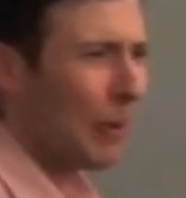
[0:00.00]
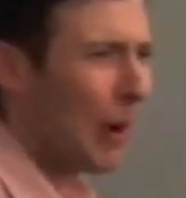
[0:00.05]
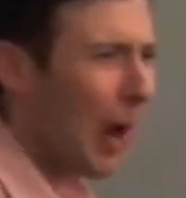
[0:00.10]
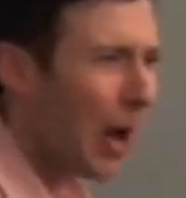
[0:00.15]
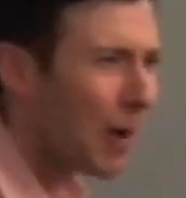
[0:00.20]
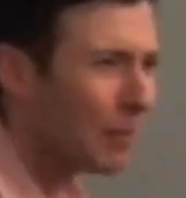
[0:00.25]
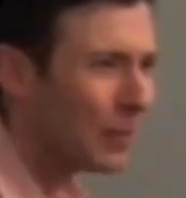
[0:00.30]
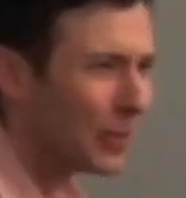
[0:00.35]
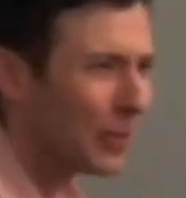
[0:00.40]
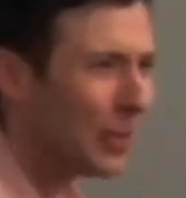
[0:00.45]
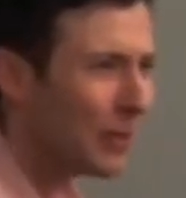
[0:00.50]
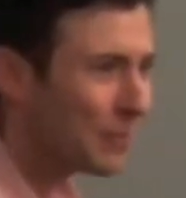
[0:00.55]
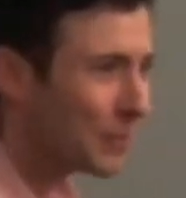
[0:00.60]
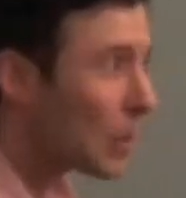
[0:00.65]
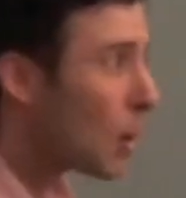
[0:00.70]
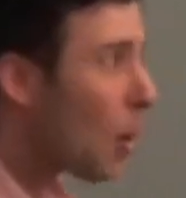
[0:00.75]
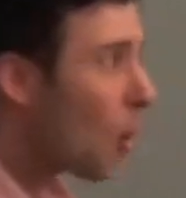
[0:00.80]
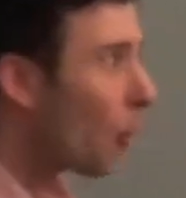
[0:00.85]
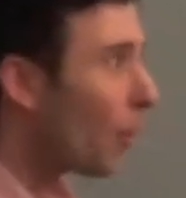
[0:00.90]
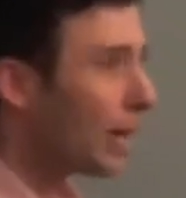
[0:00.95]

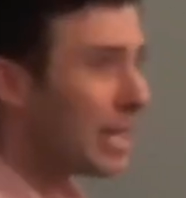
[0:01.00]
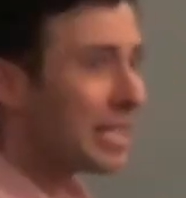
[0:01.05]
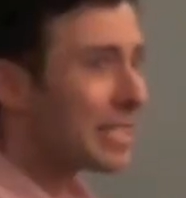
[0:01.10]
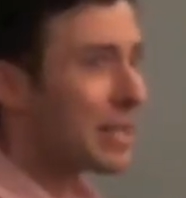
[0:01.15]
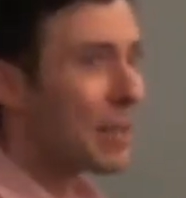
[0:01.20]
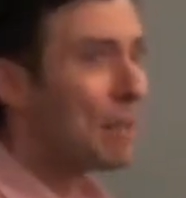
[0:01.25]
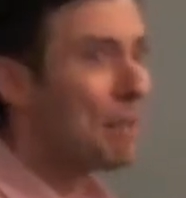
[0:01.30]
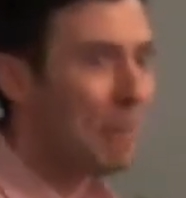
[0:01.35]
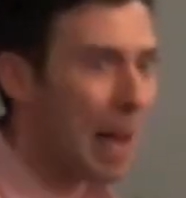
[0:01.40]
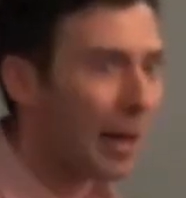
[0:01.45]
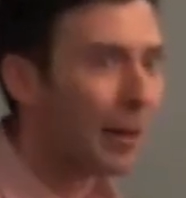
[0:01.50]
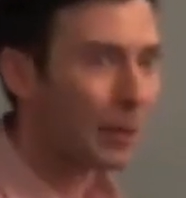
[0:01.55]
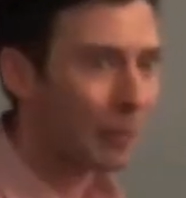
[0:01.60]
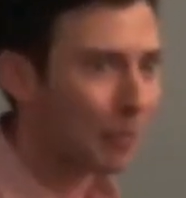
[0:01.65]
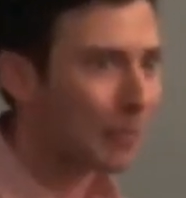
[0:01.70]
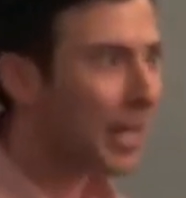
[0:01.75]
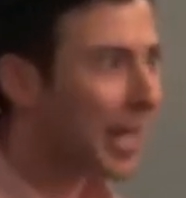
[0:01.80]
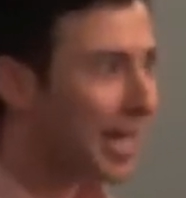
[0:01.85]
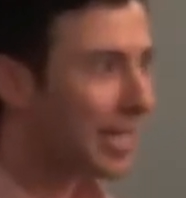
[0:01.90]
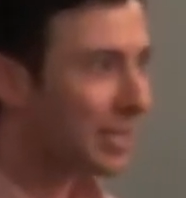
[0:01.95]
problems? what is the better
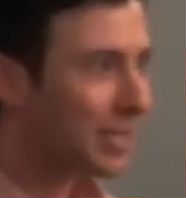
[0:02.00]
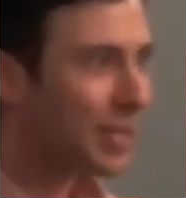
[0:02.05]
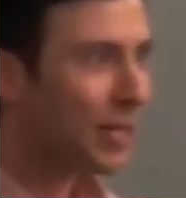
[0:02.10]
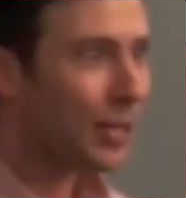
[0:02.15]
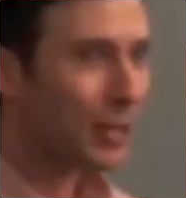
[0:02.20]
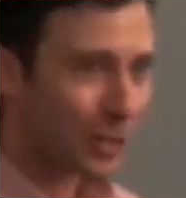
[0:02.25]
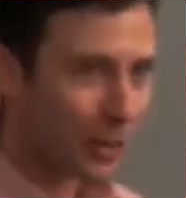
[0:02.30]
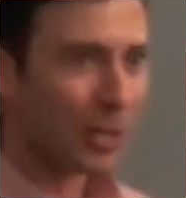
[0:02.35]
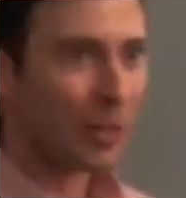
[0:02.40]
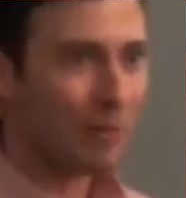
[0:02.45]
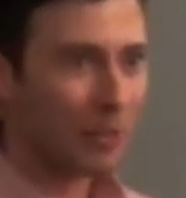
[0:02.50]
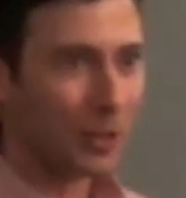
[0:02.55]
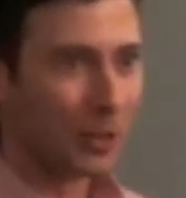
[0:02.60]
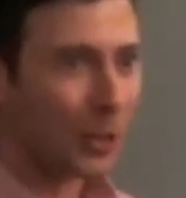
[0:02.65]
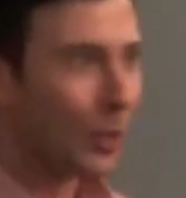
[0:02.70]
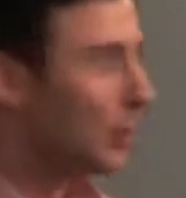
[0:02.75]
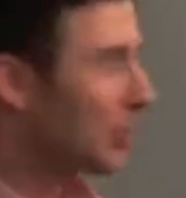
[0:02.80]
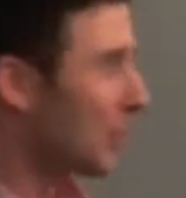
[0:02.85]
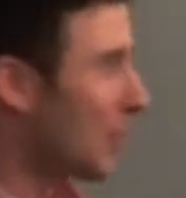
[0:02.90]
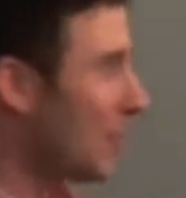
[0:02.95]
place to come to
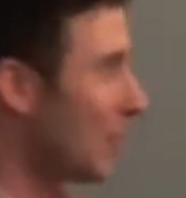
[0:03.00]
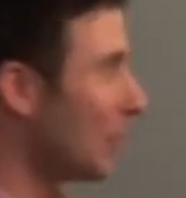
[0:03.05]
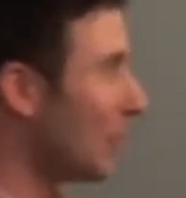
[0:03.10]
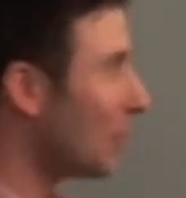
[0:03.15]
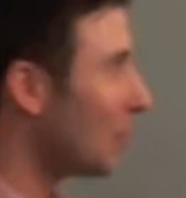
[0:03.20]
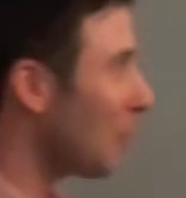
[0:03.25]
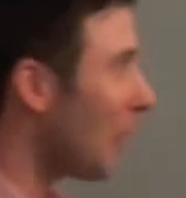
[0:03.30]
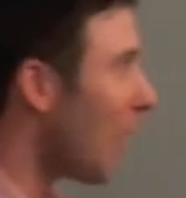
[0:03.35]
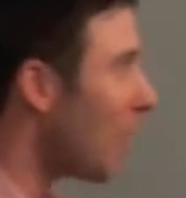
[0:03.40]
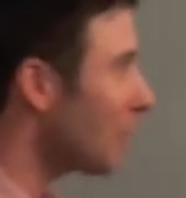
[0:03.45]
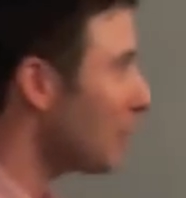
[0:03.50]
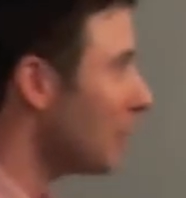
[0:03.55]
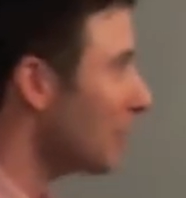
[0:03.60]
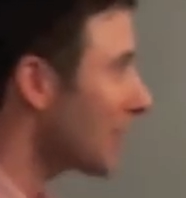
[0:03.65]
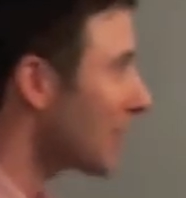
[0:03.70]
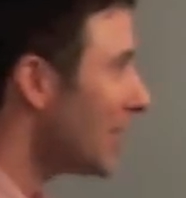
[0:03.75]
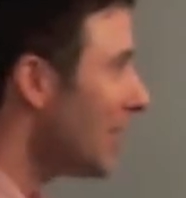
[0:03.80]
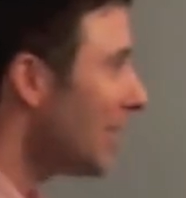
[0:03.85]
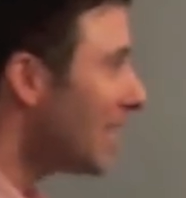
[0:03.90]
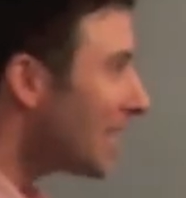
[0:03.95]
church than with your
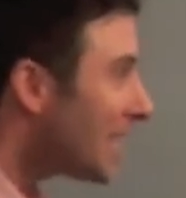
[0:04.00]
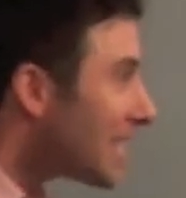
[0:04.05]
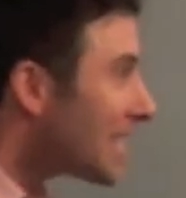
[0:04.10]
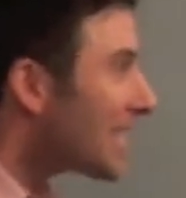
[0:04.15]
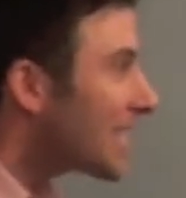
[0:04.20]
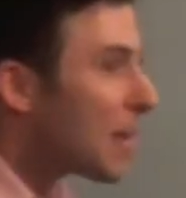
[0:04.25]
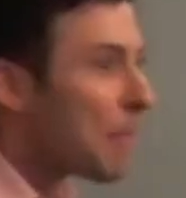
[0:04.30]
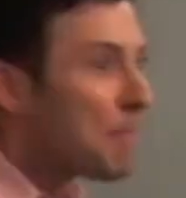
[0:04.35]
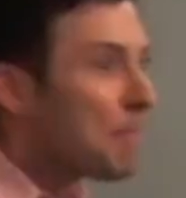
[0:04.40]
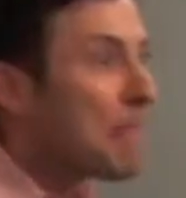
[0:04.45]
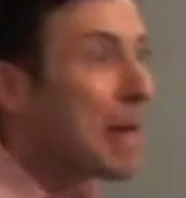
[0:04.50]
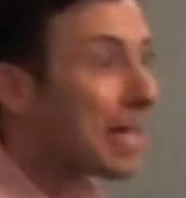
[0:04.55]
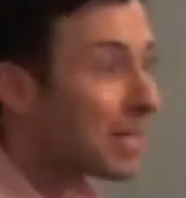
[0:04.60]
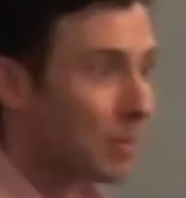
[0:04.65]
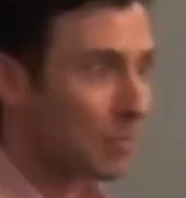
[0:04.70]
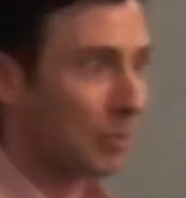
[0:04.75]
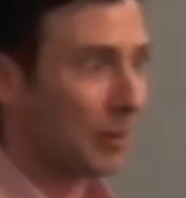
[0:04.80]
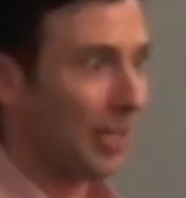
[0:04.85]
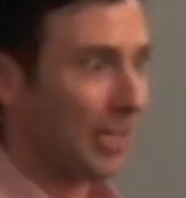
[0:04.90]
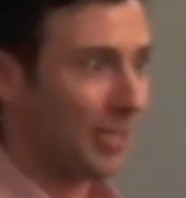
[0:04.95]
problems? This is the
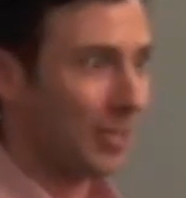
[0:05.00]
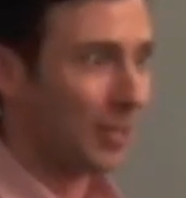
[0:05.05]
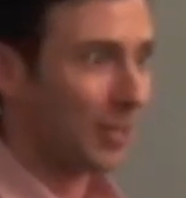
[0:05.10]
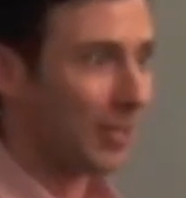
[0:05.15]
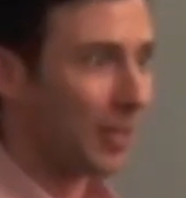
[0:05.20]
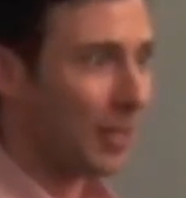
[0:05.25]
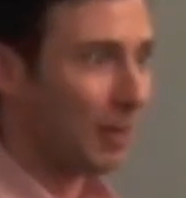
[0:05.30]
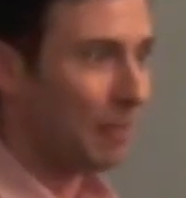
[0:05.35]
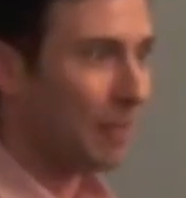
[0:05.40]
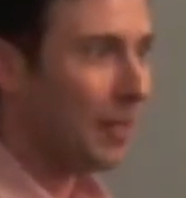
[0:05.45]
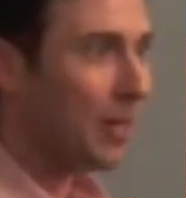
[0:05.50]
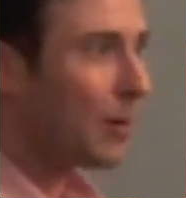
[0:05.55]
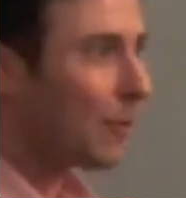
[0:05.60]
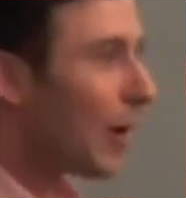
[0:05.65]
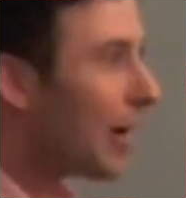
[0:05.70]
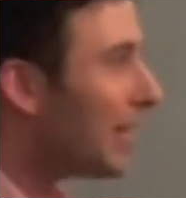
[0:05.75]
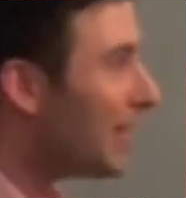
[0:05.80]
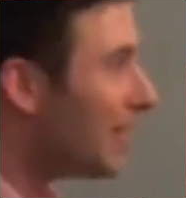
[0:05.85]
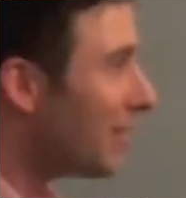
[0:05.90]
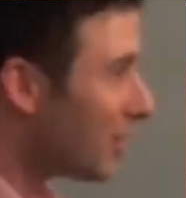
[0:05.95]
best place to come,
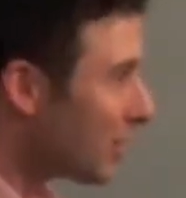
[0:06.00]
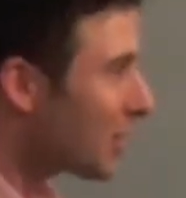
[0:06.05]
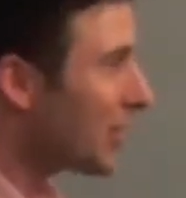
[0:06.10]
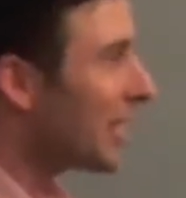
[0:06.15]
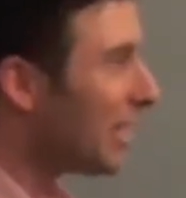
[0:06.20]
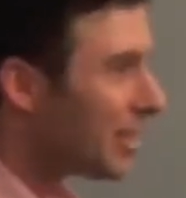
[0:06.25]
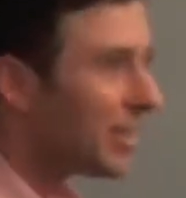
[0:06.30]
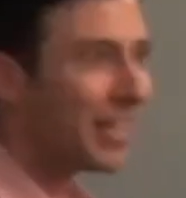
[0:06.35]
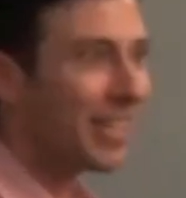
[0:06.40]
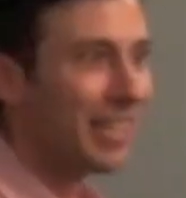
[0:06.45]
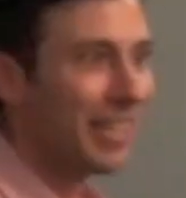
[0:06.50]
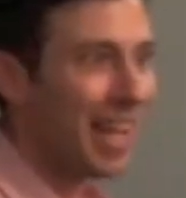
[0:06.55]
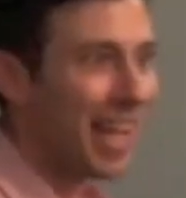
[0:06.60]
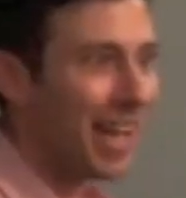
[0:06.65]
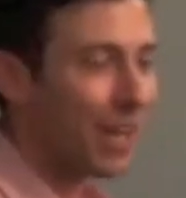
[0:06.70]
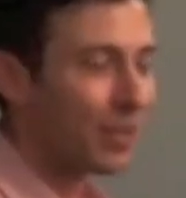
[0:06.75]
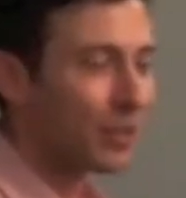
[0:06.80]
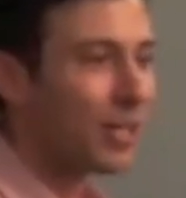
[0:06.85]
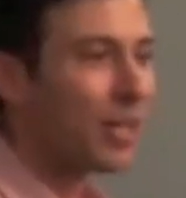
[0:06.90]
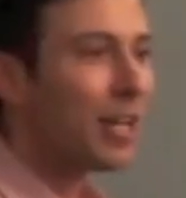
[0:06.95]
right? There's healing in the
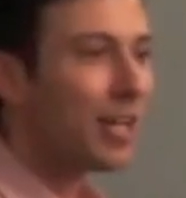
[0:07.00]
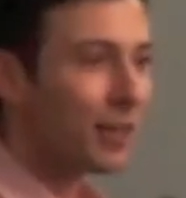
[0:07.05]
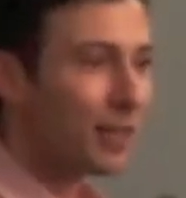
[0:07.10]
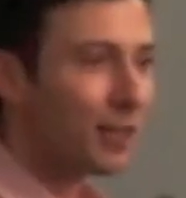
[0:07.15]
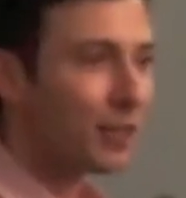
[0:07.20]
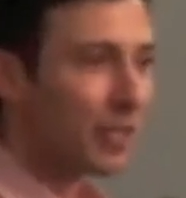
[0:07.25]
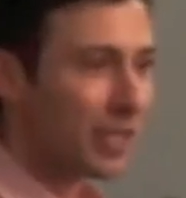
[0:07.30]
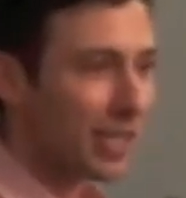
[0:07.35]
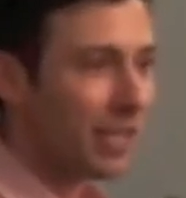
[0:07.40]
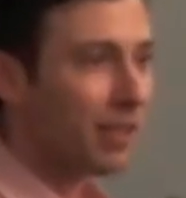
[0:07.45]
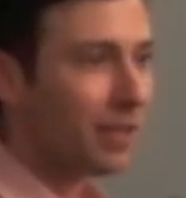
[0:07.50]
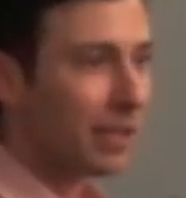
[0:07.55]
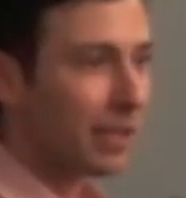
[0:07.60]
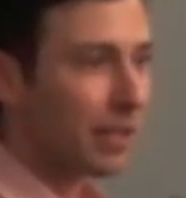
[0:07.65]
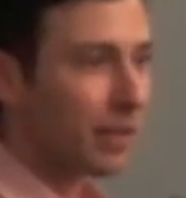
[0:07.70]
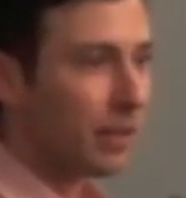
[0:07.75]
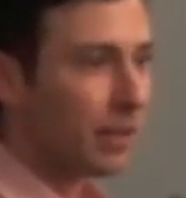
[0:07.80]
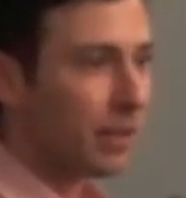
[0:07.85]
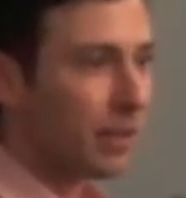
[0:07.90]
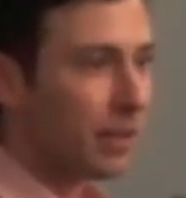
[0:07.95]
house, there's healing.